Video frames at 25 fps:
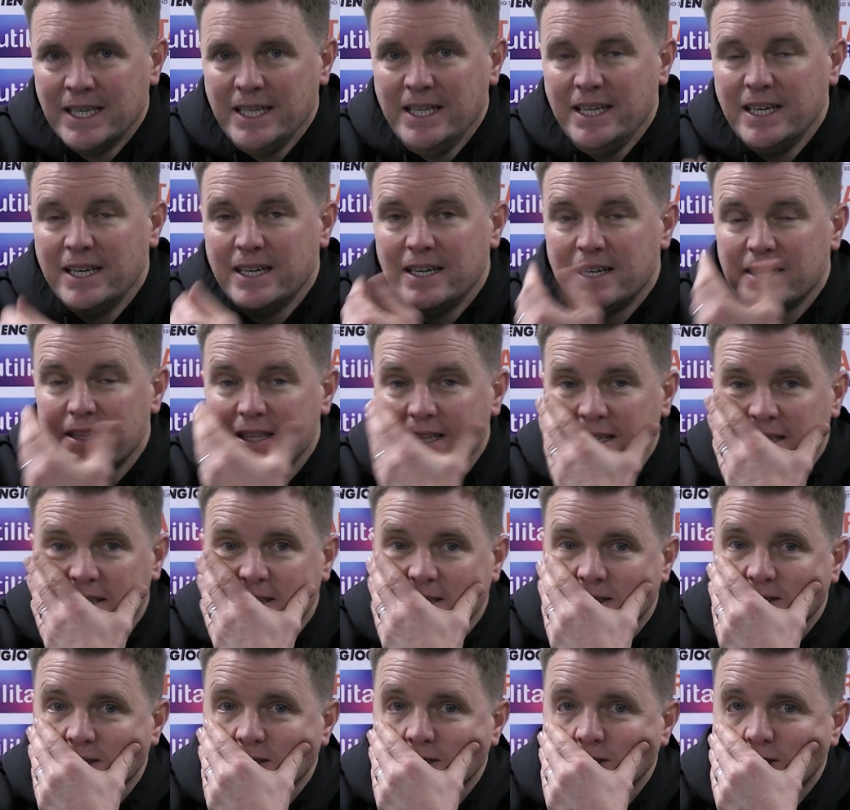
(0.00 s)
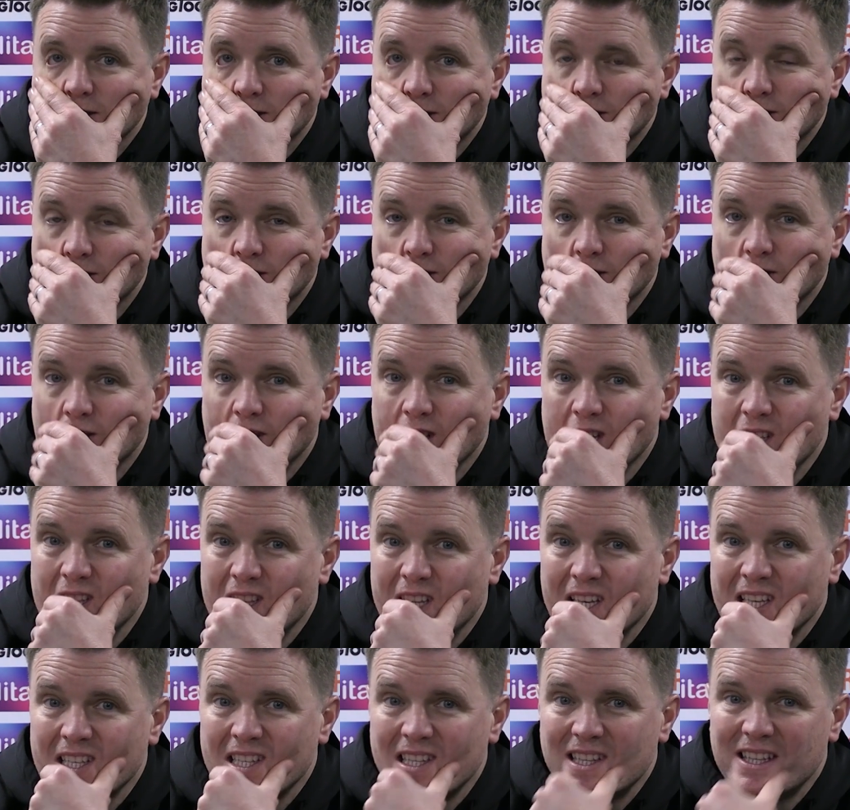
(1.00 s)
Yeah, I think
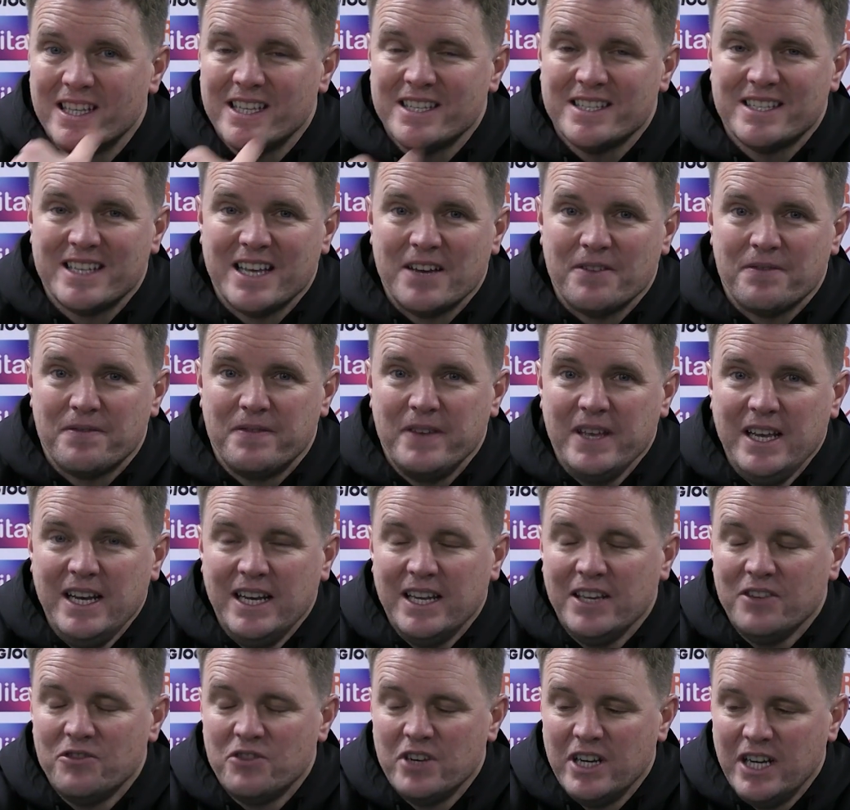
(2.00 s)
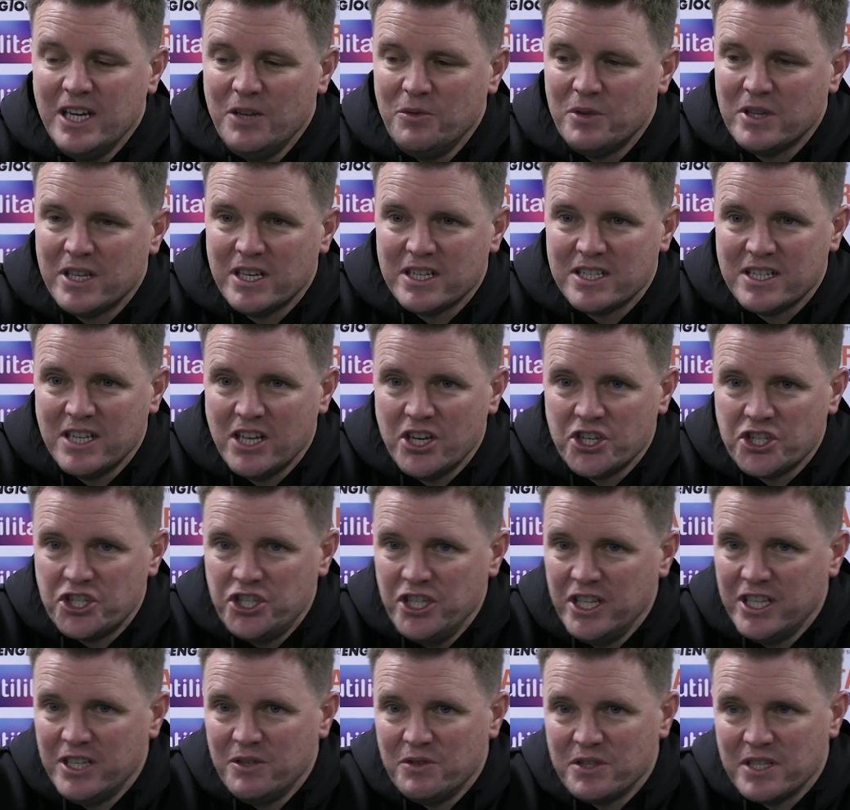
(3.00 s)
there's that feeling really with us.
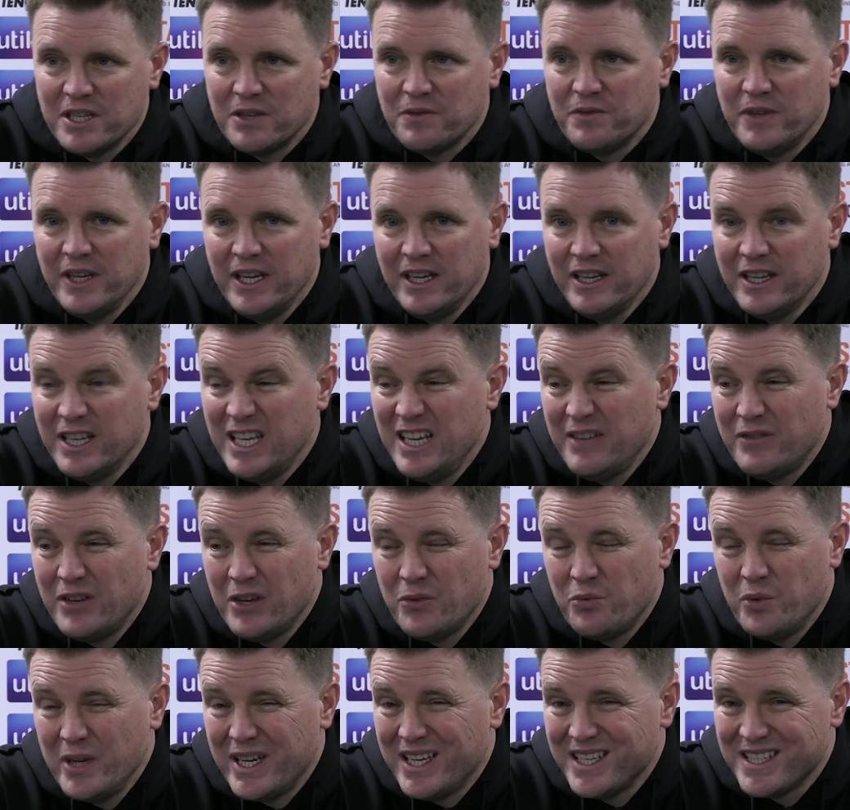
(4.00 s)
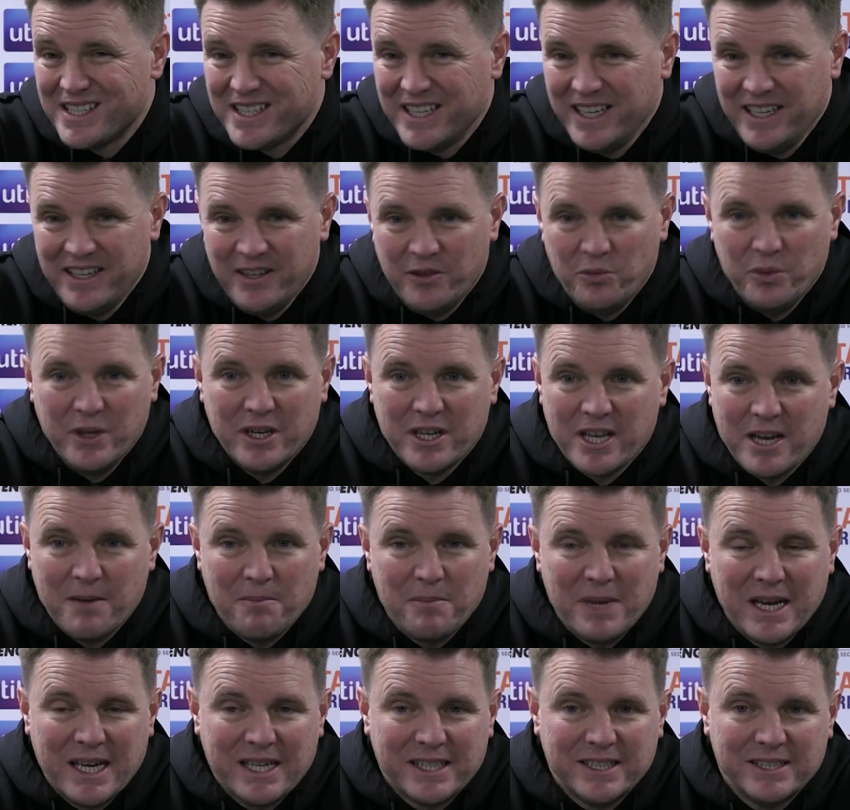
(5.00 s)
Last year there was that feeling that even if we conceded, we'd
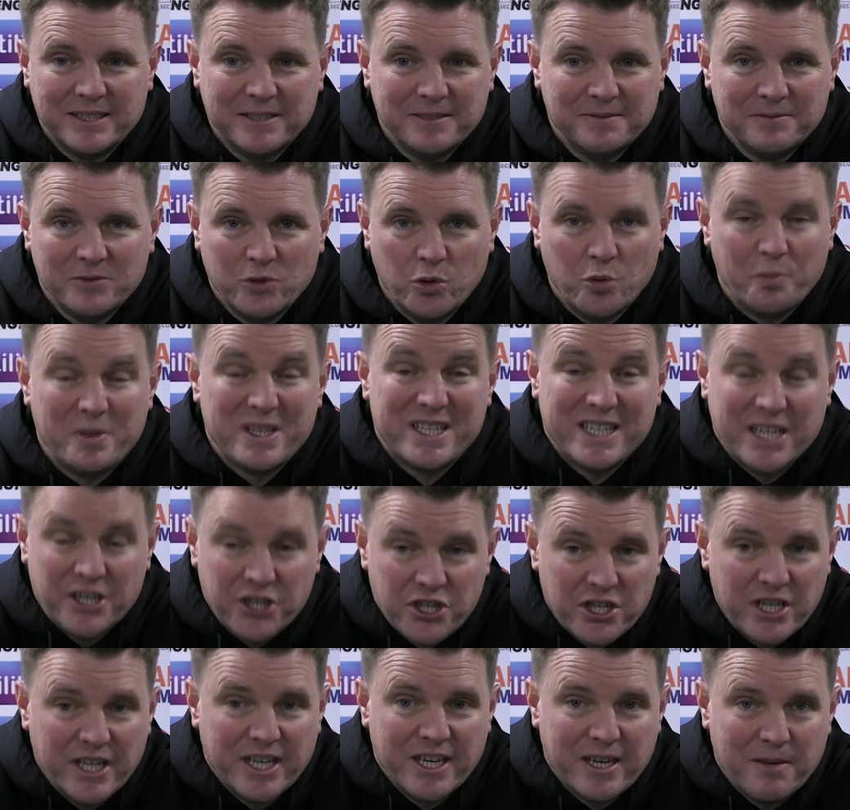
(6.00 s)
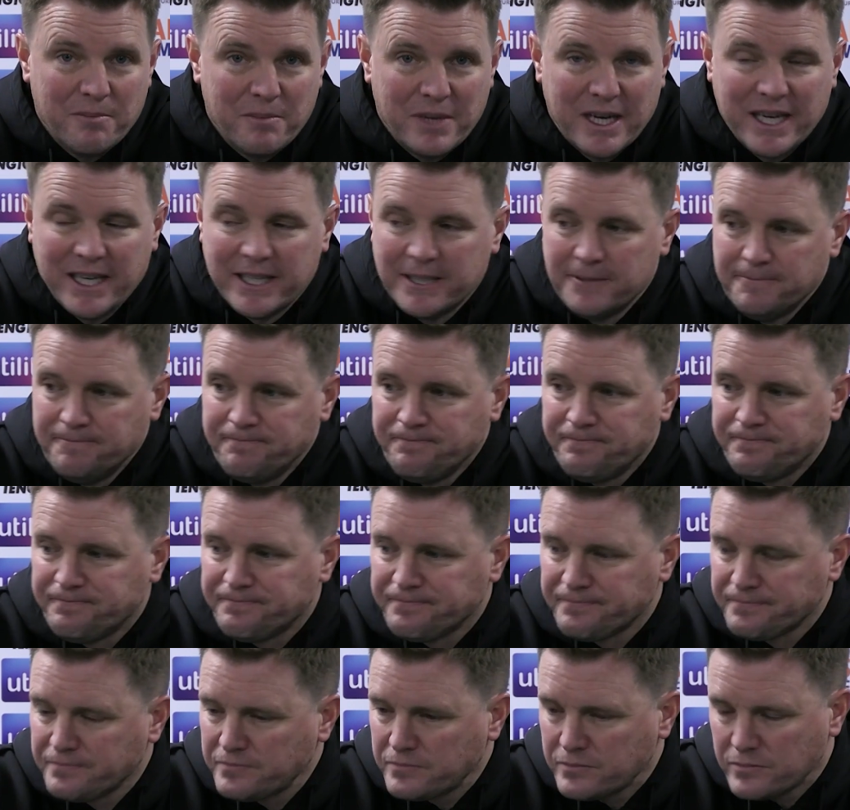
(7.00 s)
come back or potentially come back,
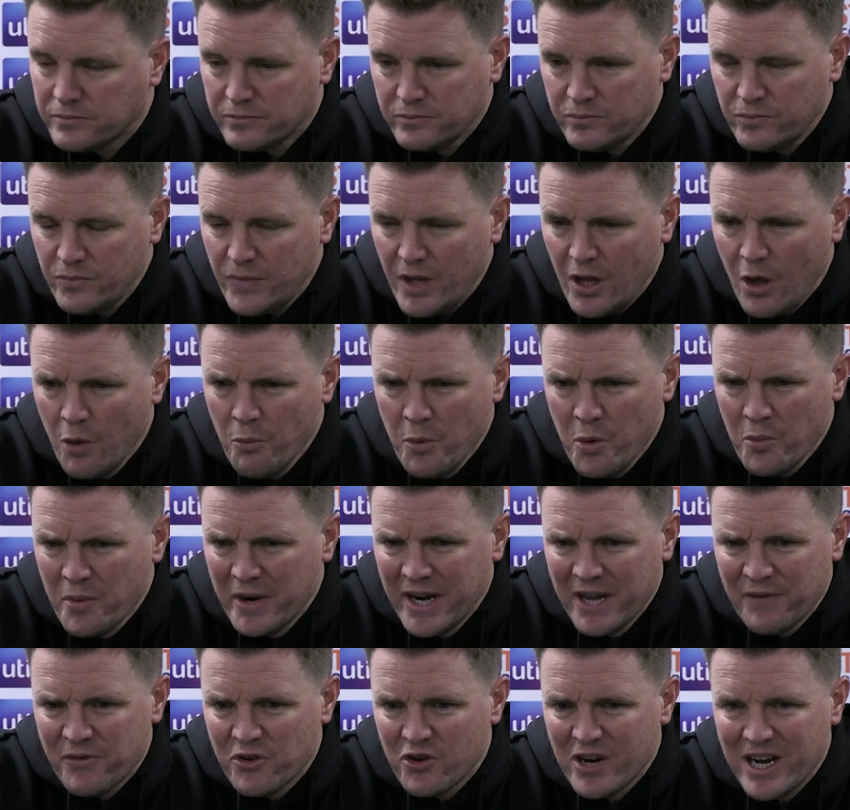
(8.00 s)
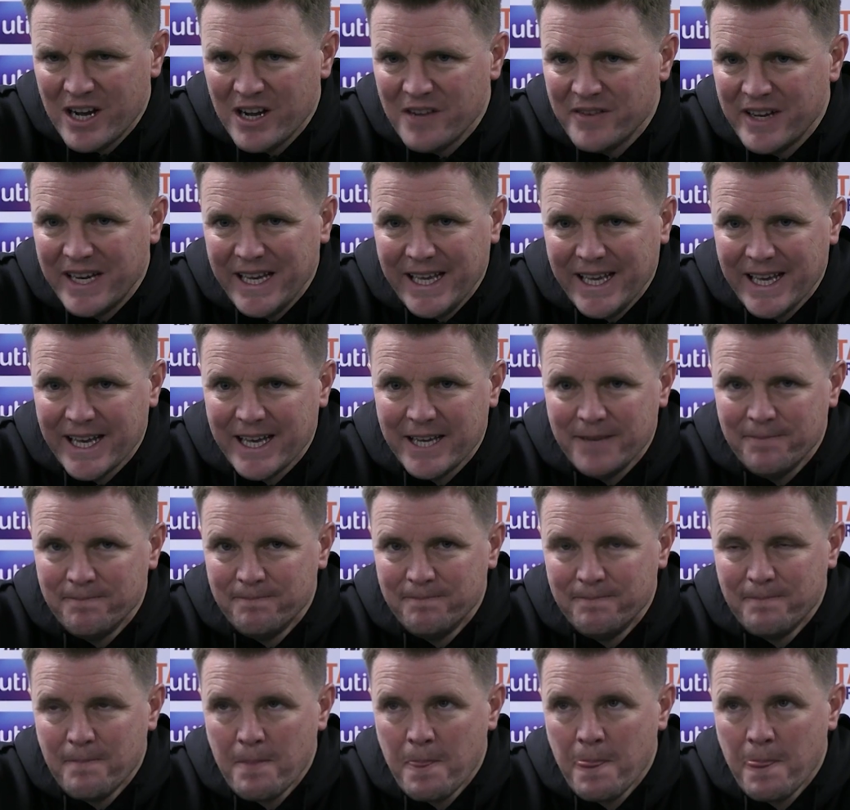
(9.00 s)
and we were never out of any game.